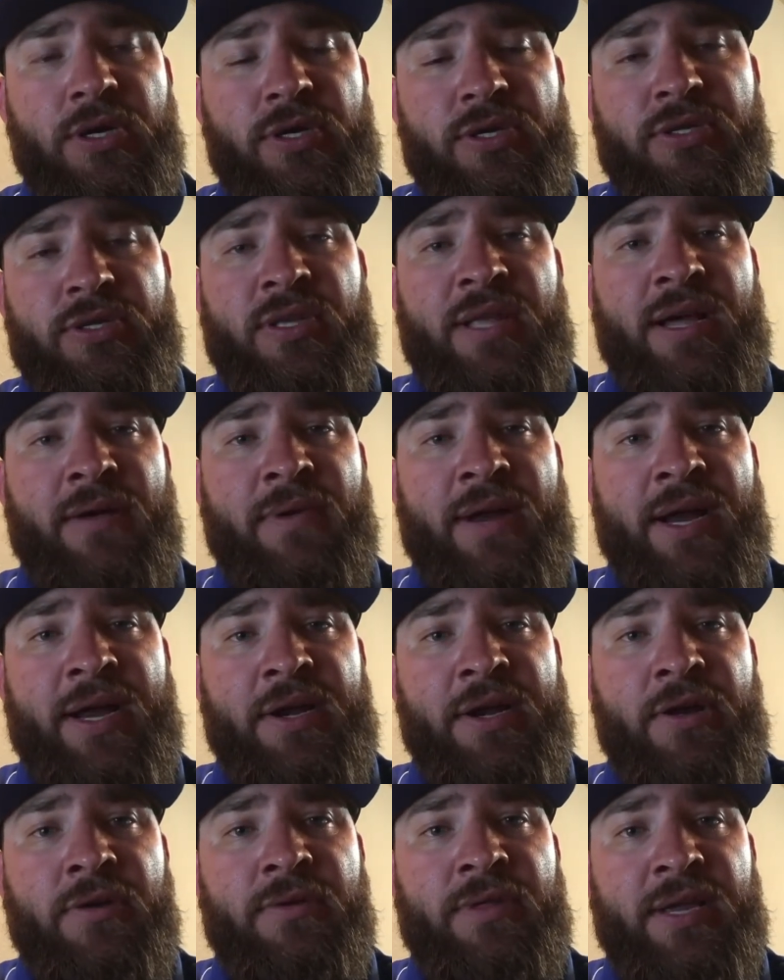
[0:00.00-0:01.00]
So that way I
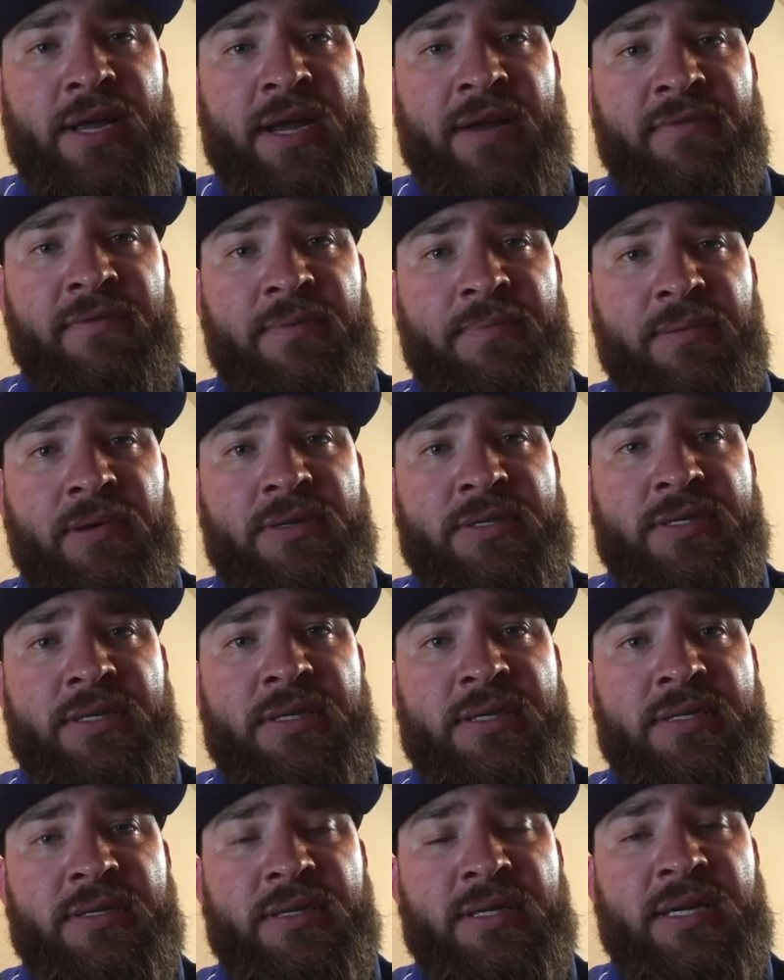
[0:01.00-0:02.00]
know that every person
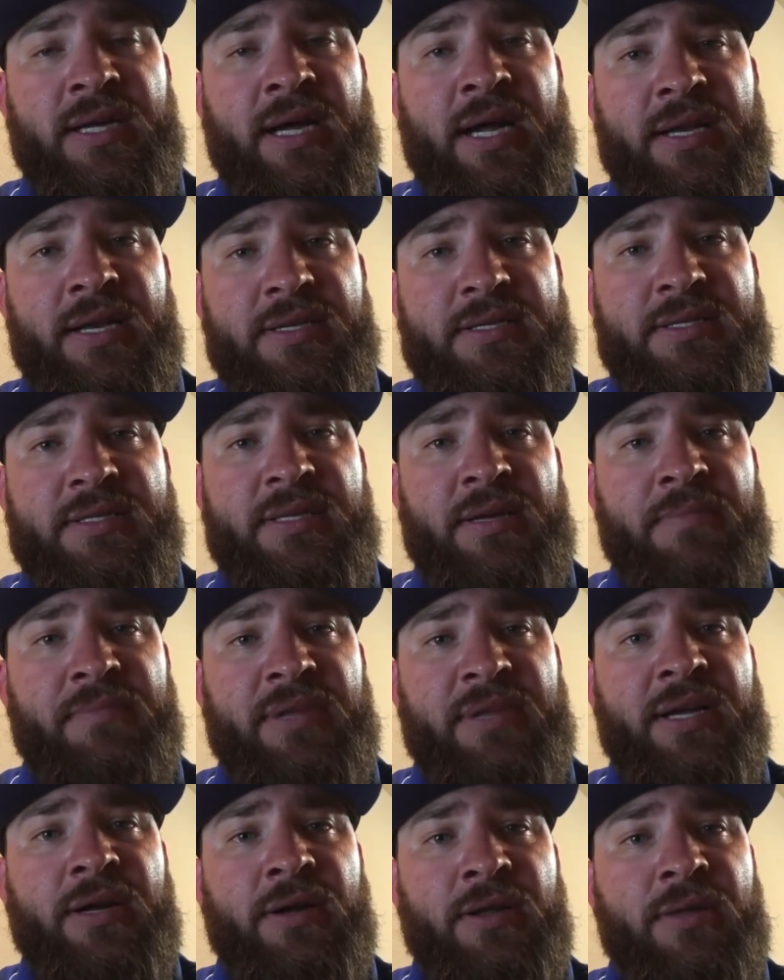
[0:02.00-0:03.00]
has got
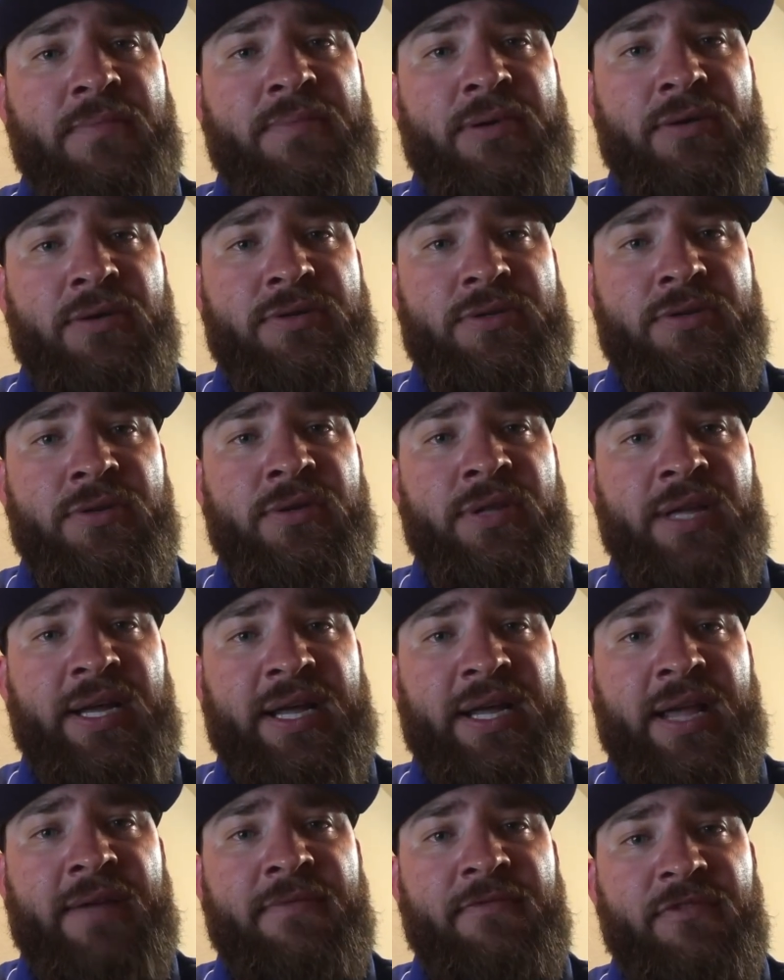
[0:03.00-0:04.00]
something on the poster that
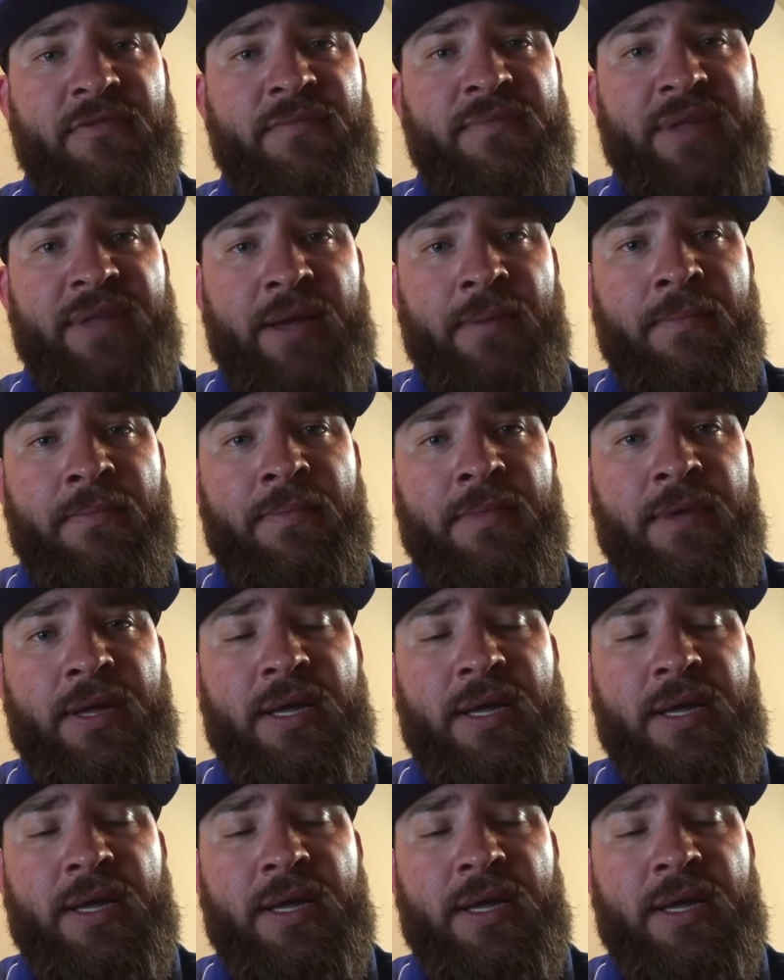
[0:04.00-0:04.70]
came from them.